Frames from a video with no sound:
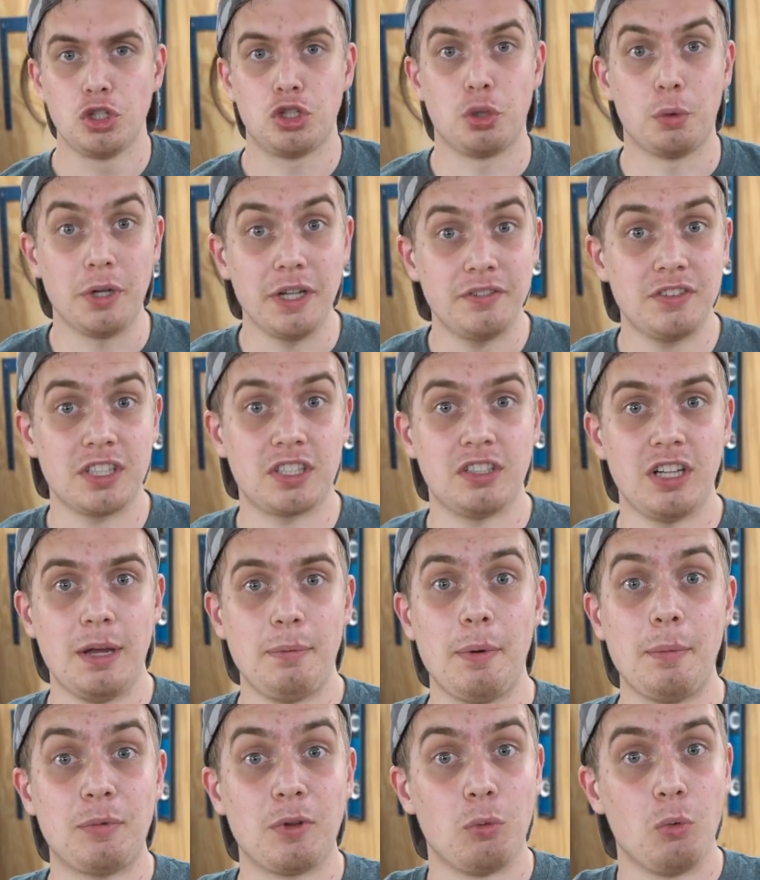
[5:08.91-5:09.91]
So we have to
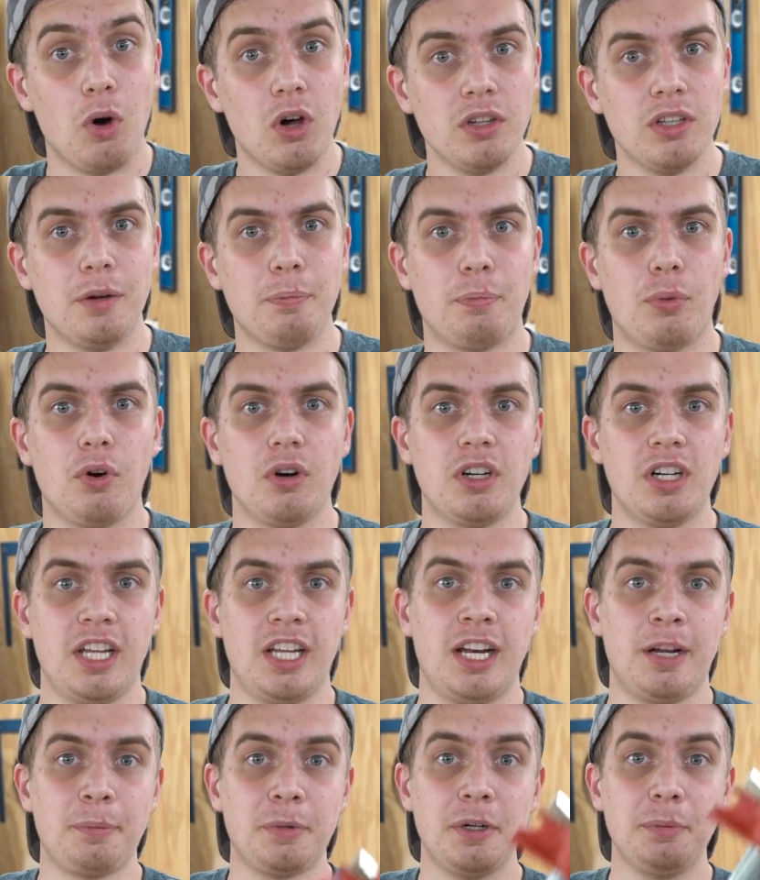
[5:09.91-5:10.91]
clamp up the walnut board,
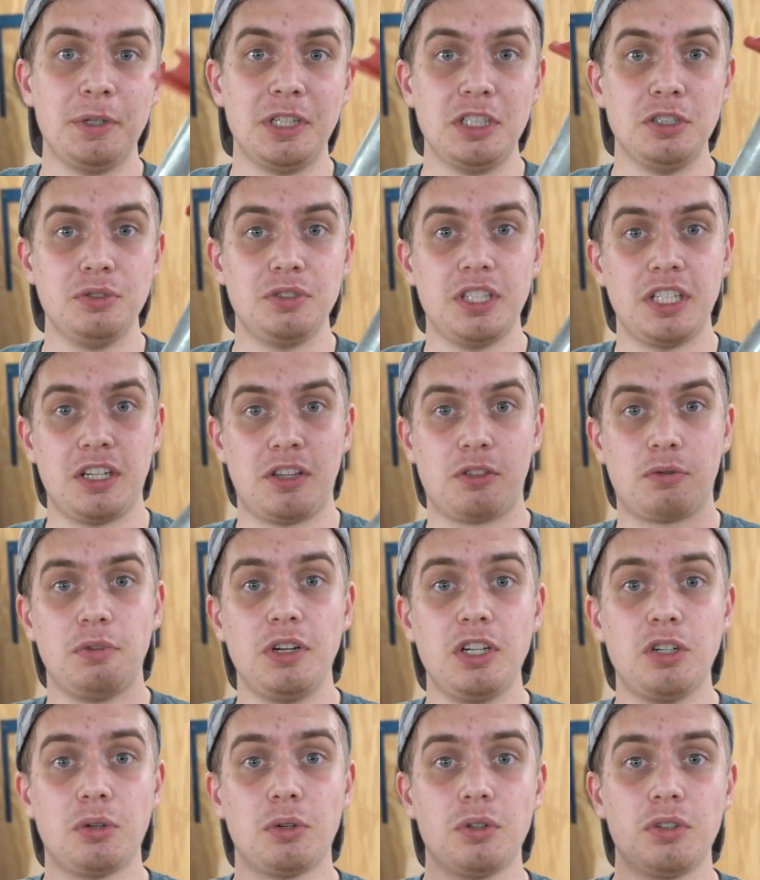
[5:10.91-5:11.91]
and I'm going to be using
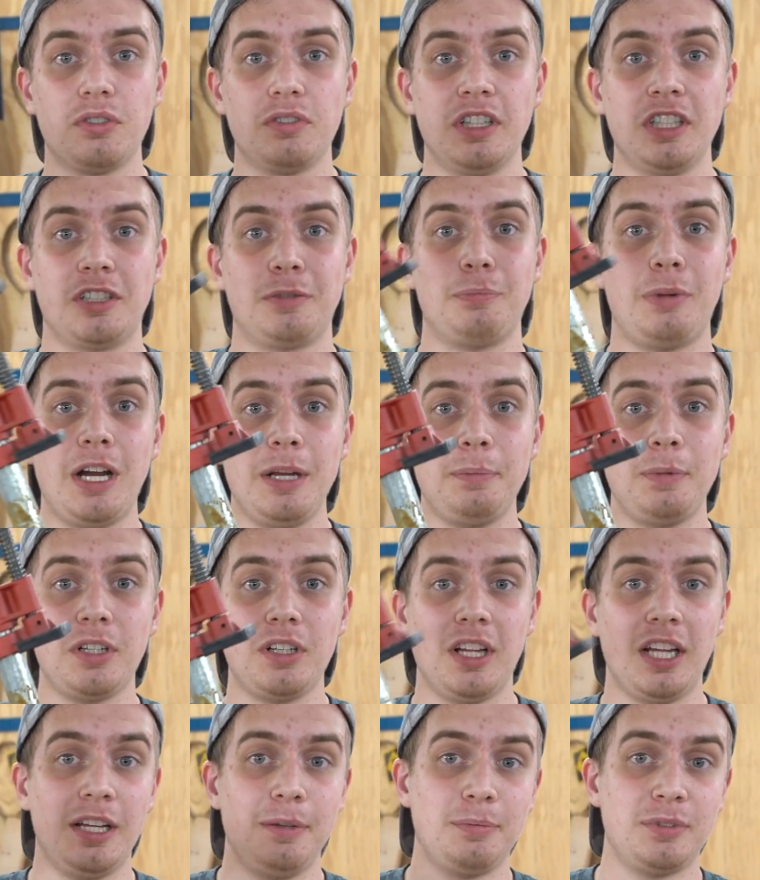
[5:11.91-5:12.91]
3/4 inch pipe
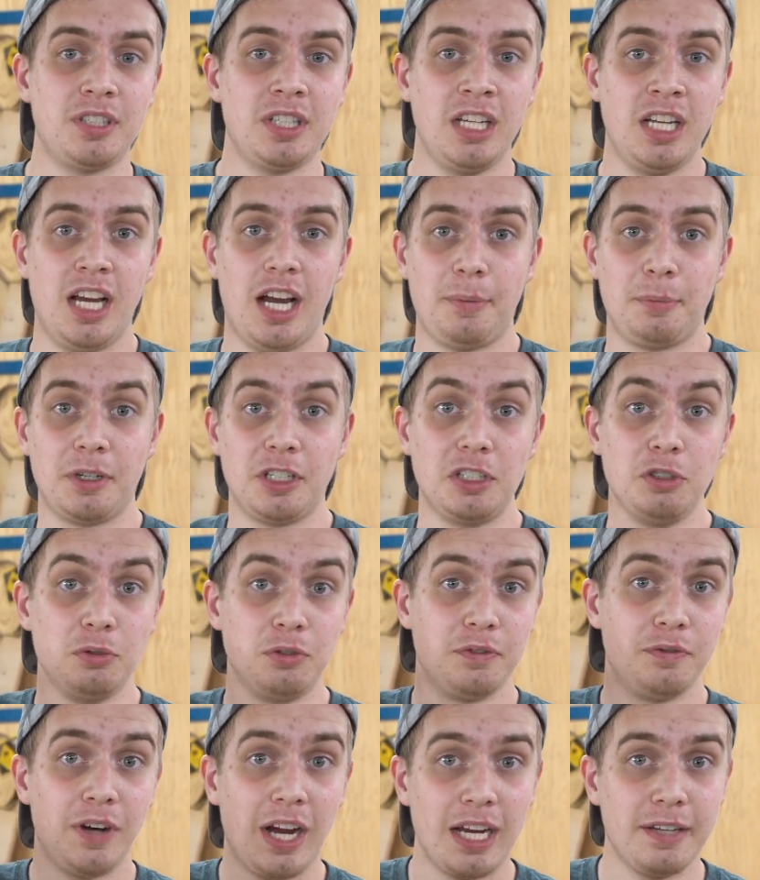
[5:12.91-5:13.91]
clamps. I'm going to
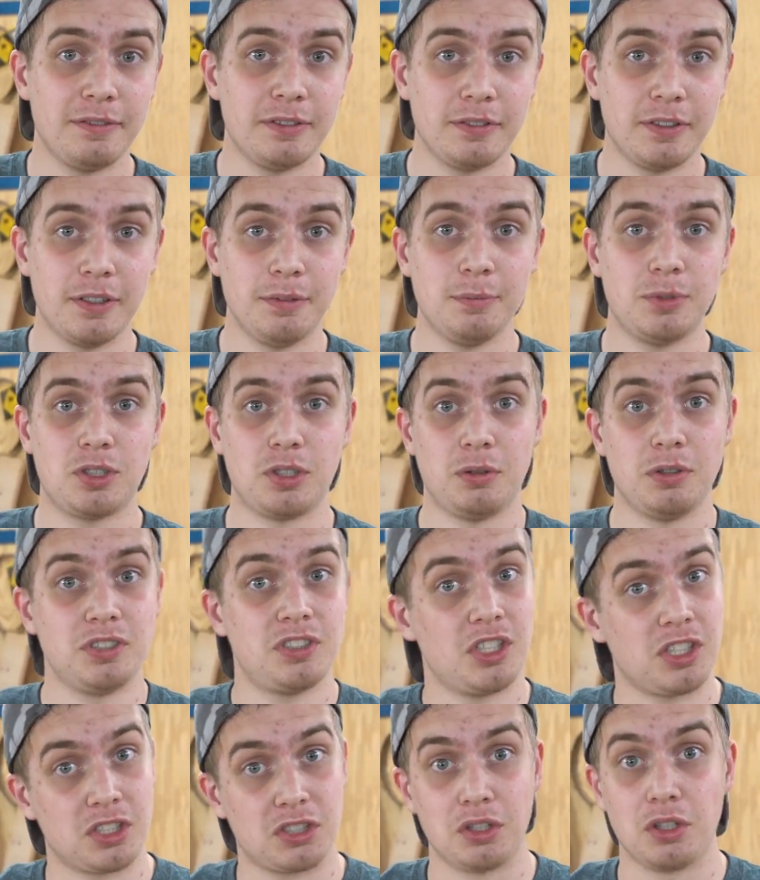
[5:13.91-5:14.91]
use 5 of them, so we'll start